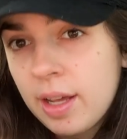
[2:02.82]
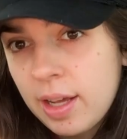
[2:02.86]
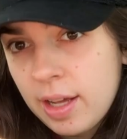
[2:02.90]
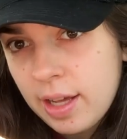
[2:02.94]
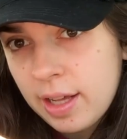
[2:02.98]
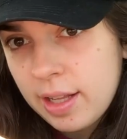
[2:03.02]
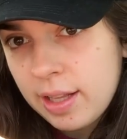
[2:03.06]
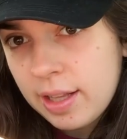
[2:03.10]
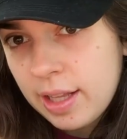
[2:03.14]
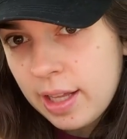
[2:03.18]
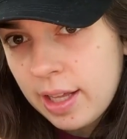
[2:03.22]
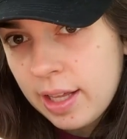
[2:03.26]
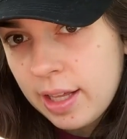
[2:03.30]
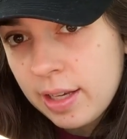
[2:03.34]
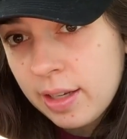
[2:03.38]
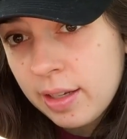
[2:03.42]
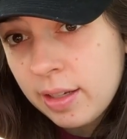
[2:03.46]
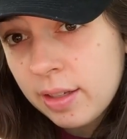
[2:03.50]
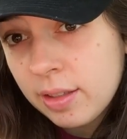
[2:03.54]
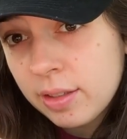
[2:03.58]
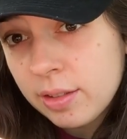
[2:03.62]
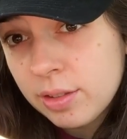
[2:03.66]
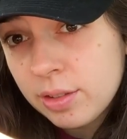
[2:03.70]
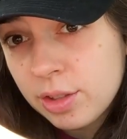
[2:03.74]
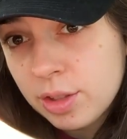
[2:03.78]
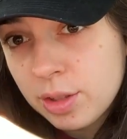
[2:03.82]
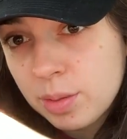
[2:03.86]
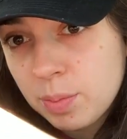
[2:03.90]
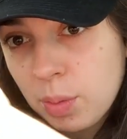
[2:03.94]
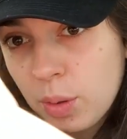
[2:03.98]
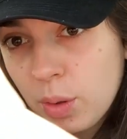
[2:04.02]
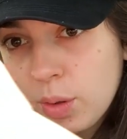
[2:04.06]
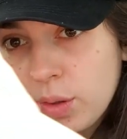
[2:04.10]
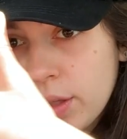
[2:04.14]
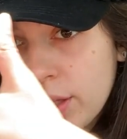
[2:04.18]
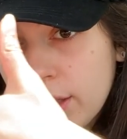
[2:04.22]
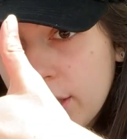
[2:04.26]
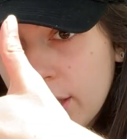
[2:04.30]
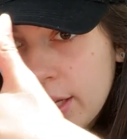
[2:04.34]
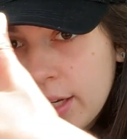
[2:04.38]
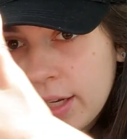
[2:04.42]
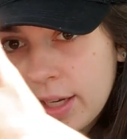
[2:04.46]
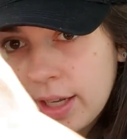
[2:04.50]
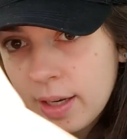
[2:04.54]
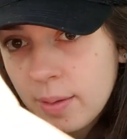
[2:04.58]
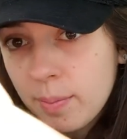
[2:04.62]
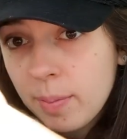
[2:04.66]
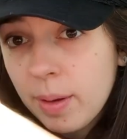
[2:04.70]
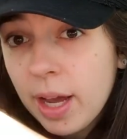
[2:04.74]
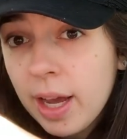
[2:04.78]
And then just pulling that
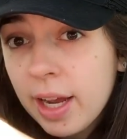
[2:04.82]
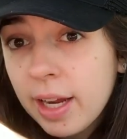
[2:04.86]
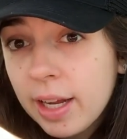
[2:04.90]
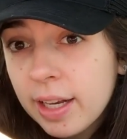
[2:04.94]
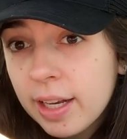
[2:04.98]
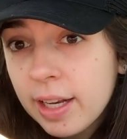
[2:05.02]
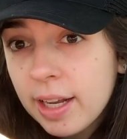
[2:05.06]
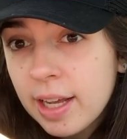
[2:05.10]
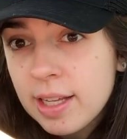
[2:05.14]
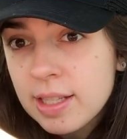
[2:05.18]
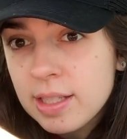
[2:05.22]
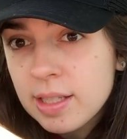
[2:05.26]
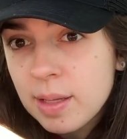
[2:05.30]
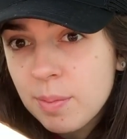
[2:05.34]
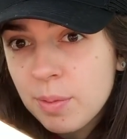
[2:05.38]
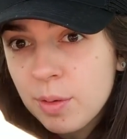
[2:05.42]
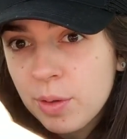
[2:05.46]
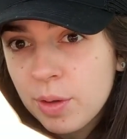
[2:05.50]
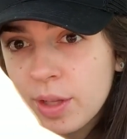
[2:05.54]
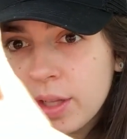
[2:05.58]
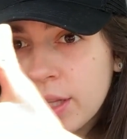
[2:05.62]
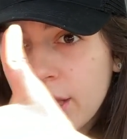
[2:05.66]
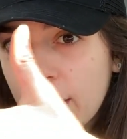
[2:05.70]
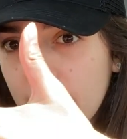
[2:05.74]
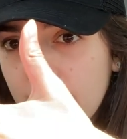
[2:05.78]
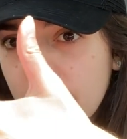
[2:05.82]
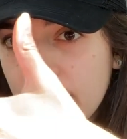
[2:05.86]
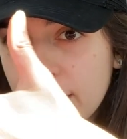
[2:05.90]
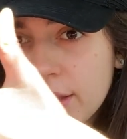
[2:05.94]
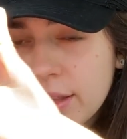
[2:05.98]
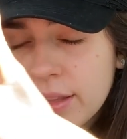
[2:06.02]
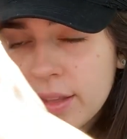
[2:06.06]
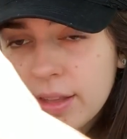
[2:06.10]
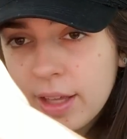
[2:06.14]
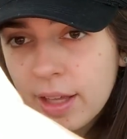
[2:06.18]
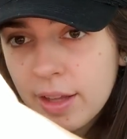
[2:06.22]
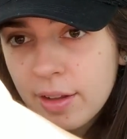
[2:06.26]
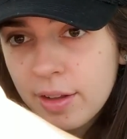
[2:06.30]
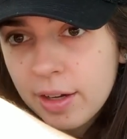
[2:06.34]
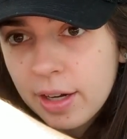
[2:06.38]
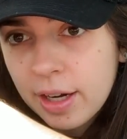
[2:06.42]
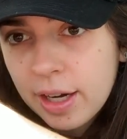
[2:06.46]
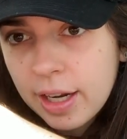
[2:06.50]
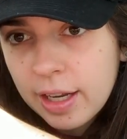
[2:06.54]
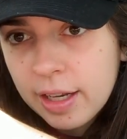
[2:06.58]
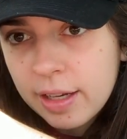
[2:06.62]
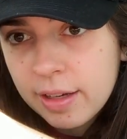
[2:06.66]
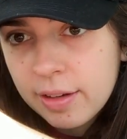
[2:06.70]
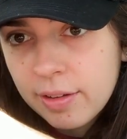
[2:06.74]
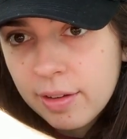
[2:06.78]
hand back, and as I'm doing that, the other
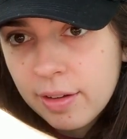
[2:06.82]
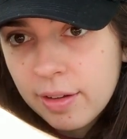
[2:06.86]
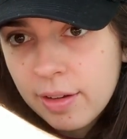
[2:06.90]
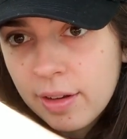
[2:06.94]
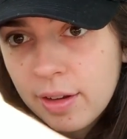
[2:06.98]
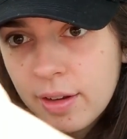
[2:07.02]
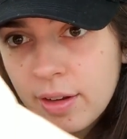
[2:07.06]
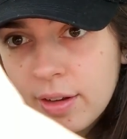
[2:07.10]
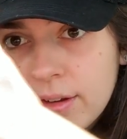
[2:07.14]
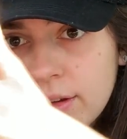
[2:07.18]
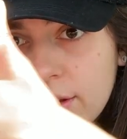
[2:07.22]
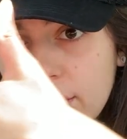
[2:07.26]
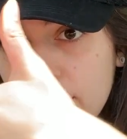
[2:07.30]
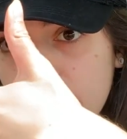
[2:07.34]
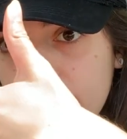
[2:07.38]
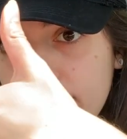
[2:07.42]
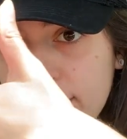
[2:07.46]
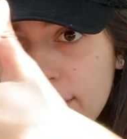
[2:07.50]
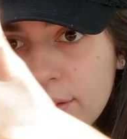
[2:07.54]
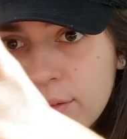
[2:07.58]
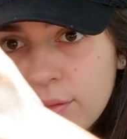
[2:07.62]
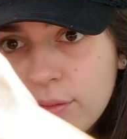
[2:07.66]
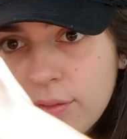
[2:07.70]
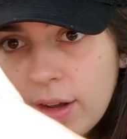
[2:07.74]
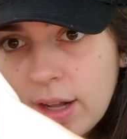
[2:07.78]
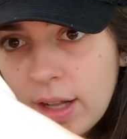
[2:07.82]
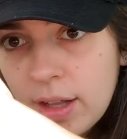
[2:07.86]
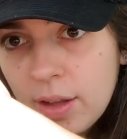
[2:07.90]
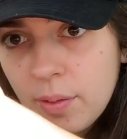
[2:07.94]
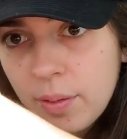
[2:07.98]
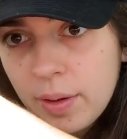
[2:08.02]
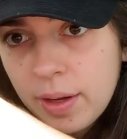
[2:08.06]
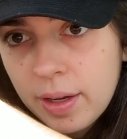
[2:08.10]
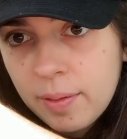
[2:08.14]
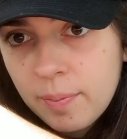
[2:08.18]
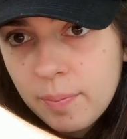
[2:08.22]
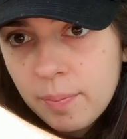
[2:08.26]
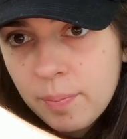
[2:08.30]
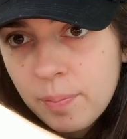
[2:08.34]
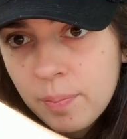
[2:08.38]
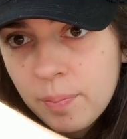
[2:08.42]
hand is following.